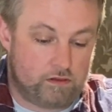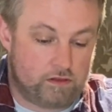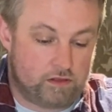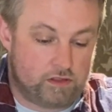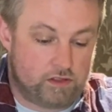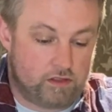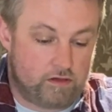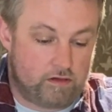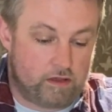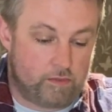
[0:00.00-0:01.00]
going to stir it
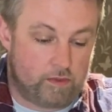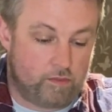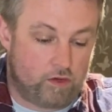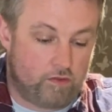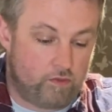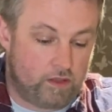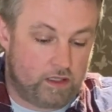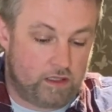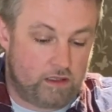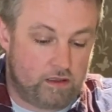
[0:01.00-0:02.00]
around a bit more if we
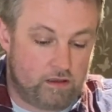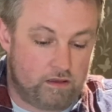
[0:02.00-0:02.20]
can.